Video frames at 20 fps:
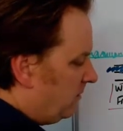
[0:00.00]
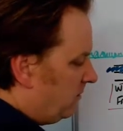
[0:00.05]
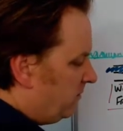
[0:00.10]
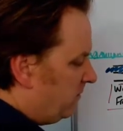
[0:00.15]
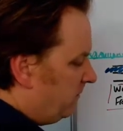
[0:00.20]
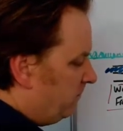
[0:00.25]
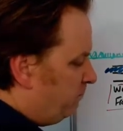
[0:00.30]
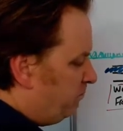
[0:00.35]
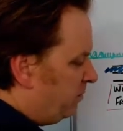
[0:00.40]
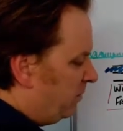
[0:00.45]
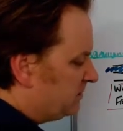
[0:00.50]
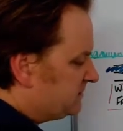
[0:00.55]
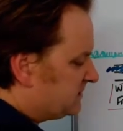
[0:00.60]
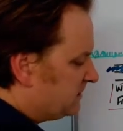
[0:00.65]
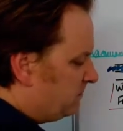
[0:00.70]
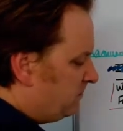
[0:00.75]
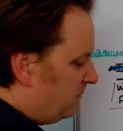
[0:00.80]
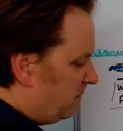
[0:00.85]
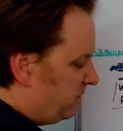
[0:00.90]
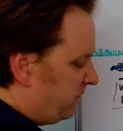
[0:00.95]
the
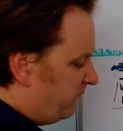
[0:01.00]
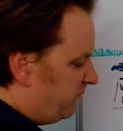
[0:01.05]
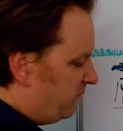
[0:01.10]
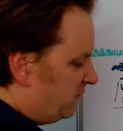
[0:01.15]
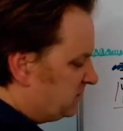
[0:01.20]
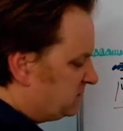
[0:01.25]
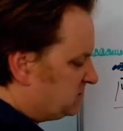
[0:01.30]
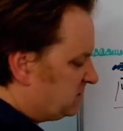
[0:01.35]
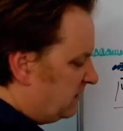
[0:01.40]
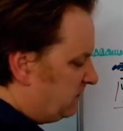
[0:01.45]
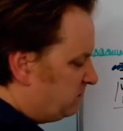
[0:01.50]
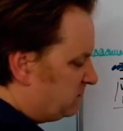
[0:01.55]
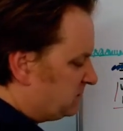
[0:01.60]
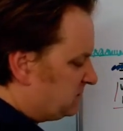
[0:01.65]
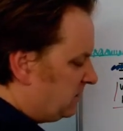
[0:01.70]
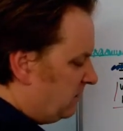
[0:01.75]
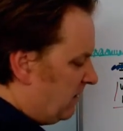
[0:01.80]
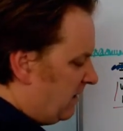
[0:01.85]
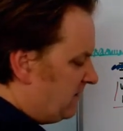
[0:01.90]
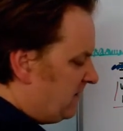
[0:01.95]
bottom of the first chamber.
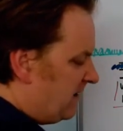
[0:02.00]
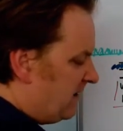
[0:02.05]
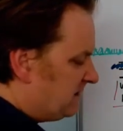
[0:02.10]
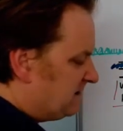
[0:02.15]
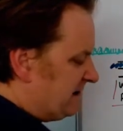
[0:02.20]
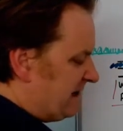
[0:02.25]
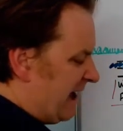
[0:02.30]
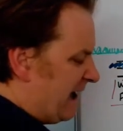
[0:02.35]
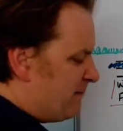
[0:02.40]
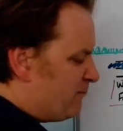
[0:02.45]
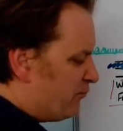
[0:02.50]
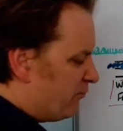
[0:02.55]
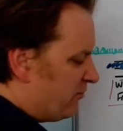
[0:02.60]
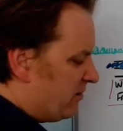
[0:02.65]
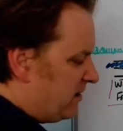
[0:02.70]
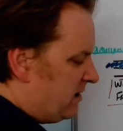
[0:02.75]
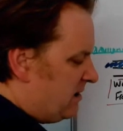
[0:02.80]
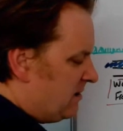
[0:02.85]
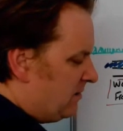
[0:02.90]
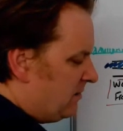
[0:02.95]
So, and that
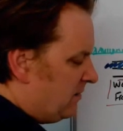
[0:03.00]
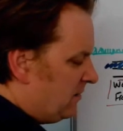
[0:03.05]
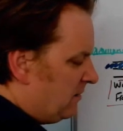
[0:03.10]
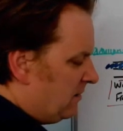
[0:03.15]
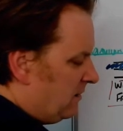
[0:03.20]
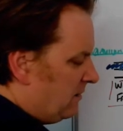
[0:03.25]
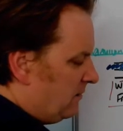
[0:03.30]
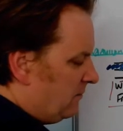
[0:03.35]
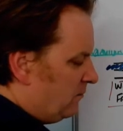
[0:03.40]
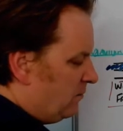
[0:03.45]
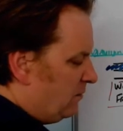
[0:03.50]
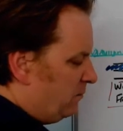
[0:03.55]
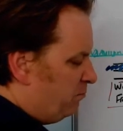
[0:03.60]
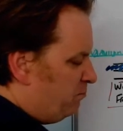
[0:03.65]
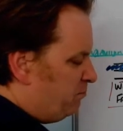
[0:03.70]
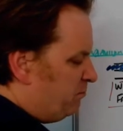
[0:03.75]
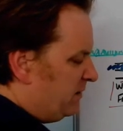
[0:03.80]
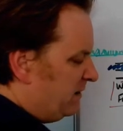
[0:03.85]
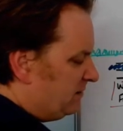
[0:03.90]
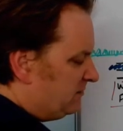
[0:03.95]
debris
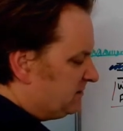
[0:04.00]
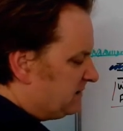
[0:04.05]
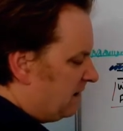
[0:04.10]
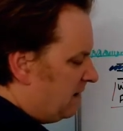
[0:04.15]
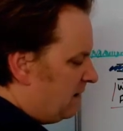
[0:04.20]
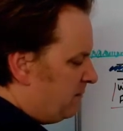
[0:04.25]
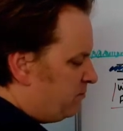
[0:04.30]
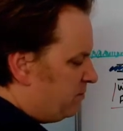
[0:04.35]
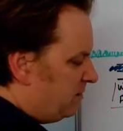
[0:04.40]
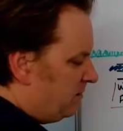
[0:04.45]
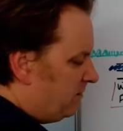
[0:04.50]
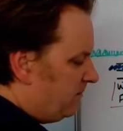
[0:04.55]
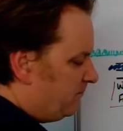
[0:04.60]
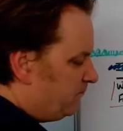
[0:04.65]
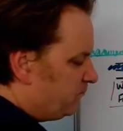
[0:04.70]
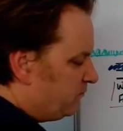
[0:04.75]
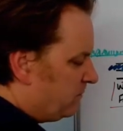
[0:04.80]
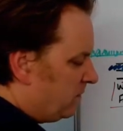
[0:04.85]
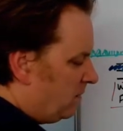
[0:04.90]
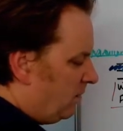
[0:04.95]
will build up
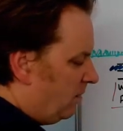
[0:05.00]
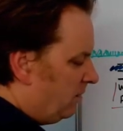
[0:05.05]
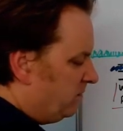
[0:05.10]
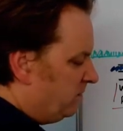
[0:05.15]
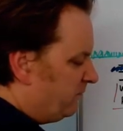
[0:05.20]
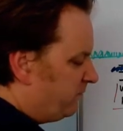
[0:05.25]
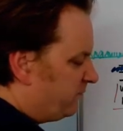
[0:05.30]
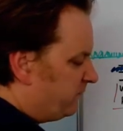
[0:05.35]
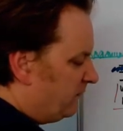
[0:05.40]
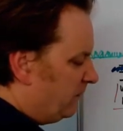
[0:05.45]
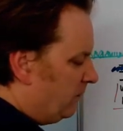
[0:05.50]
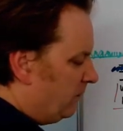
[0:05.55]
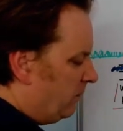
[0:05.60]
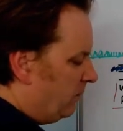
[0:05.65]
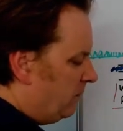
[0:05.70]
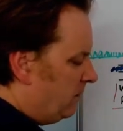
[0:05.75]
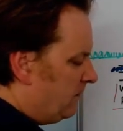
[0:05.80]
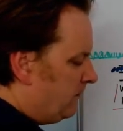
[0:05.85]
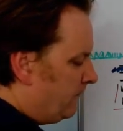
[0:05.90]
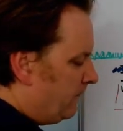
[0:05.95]
on the
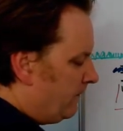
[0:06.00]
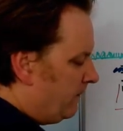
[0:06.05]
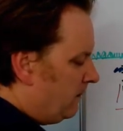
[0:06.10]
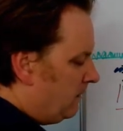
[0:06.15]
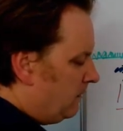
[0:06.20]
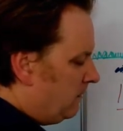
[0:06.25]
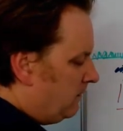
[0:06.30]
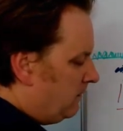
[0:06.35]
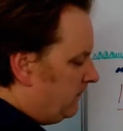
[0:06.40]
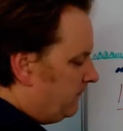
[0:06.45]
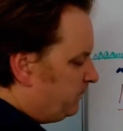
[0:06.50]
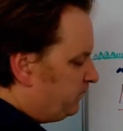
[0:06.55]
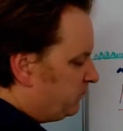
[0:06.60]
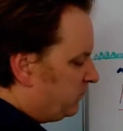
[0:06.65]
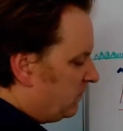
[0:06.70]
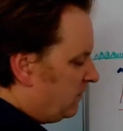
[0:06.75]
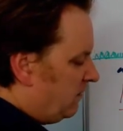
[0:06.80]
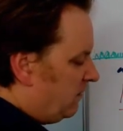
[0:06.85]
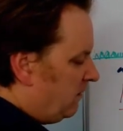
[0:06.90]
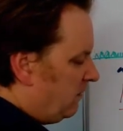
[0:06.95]
floor
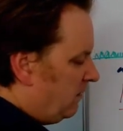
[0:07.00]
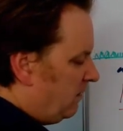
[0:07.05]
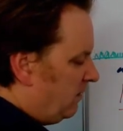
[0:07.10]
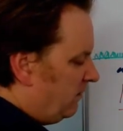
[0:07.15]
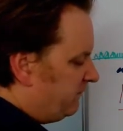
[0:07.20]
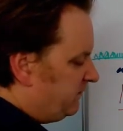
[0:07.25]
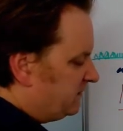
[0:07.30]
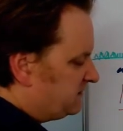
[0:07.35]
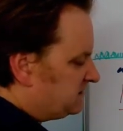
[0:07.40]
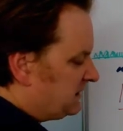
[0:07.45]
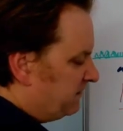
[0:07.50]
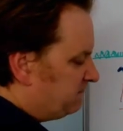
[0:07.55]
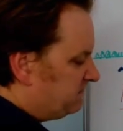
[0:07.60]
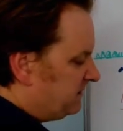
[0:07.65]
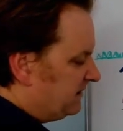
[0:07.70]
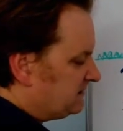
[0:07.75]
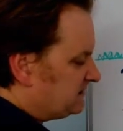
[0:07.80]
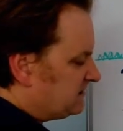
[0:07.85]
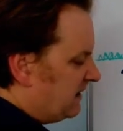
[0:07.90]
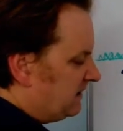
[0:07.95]
of your
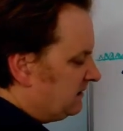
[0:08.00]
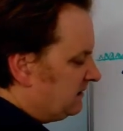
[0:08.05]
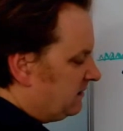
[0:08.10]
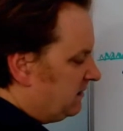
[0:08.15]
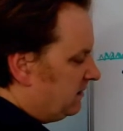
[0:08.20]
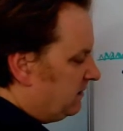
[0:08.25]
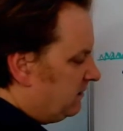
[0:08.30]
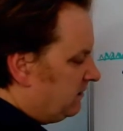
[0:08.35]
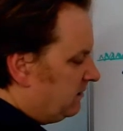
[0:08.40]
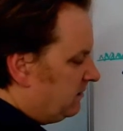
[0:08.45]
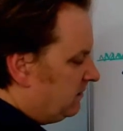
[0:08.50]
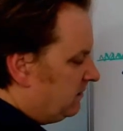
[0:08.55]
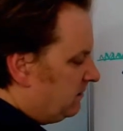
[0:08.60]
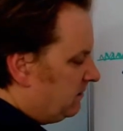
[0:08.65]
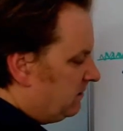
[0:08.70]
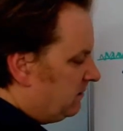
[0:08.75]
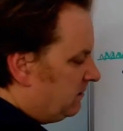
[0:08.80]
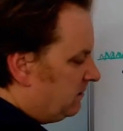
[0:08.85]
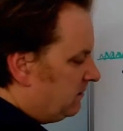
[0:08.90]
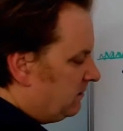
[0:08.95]
septic tank
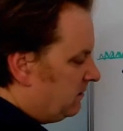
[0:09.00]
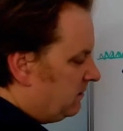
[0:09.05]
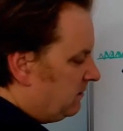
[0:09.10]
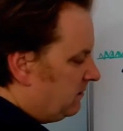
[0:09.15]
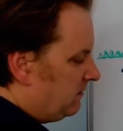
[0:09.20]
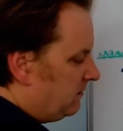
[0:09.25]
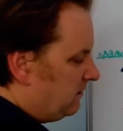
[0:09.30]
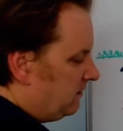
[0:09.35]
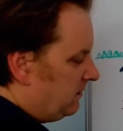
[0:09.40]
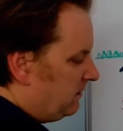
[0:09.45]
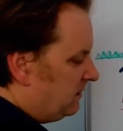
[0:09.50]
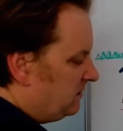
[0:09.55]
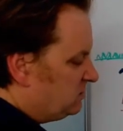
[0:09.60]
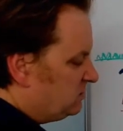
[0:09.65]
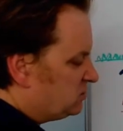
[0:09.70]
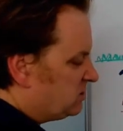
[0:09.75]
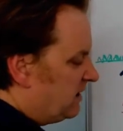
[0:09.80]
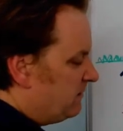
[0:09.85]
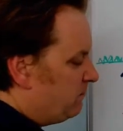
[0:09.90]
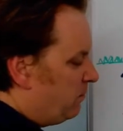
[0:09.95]
in
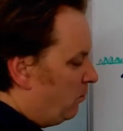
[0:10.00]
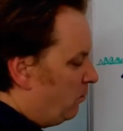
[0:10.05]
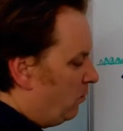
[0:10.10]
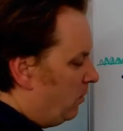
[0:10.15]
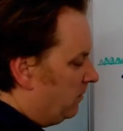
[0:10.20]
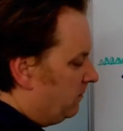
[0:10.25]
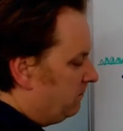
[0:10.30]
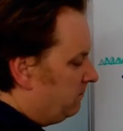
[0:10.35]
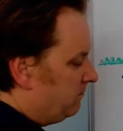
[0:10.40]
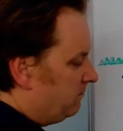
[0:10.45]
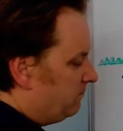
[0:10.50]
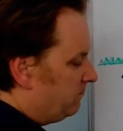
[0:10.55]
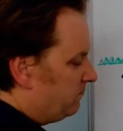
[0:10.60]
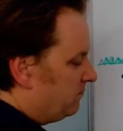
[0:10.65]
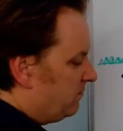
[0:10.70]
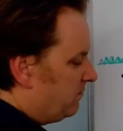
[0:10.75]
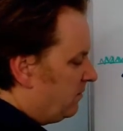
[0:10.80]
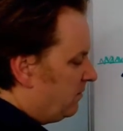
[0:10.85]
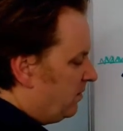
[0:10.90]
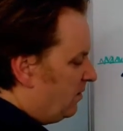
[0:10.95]
chamber one.
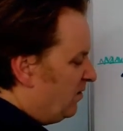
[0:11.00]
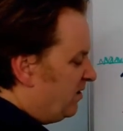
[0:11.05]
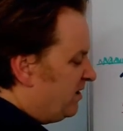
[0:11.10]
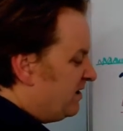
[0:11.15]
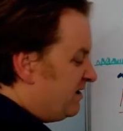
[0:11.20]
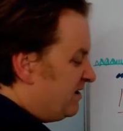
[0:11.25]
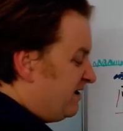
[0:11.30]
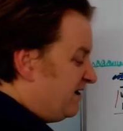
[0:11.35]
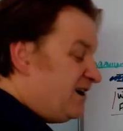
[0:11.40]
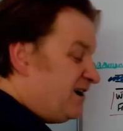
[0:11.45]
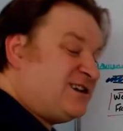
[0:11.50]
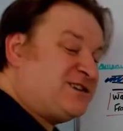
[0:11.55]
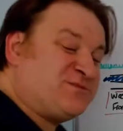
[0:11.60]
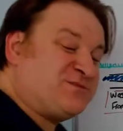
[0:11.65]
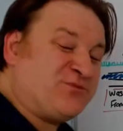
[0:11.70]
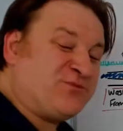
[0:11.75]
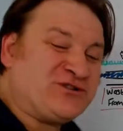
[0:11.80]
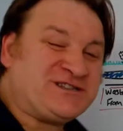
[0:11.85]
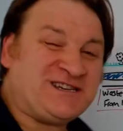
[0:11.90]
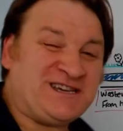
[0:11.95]
All right, that's
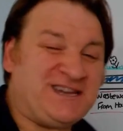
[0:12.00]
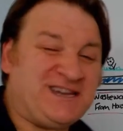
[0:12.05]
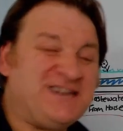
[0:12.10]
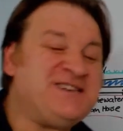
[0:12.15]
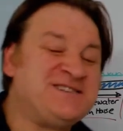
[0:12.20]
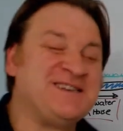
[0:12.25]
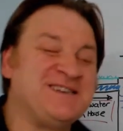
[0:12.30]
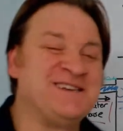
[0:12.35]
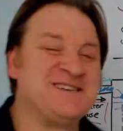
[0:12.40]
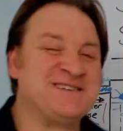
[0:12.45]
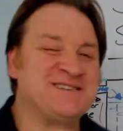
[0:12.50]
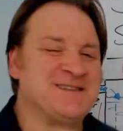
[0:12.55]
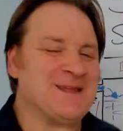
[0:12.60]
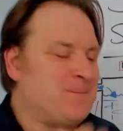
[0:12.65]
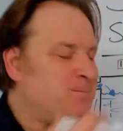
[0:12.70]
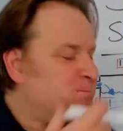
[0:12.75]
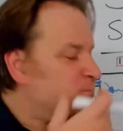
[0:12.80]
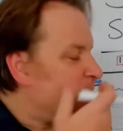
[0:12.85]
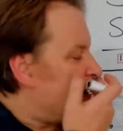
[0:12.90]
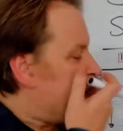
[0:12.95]
pretty easy, isn't it?